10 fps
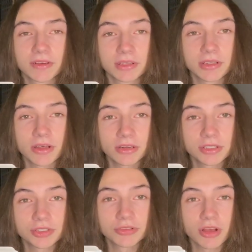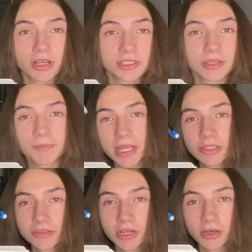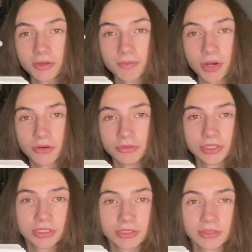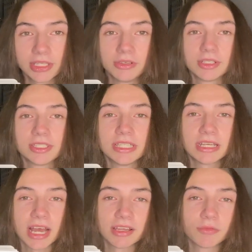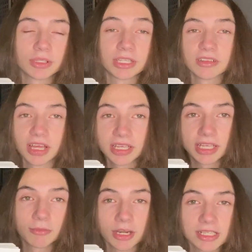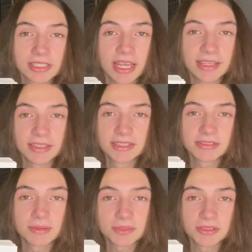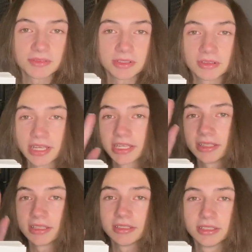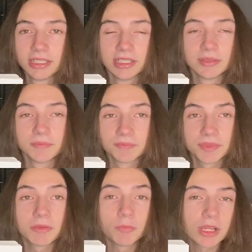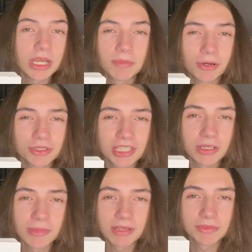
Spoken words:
Non-Artist Draws Patreon post so that you can see kind of what they're like and what I say in the description of, or like in the, when I post them, I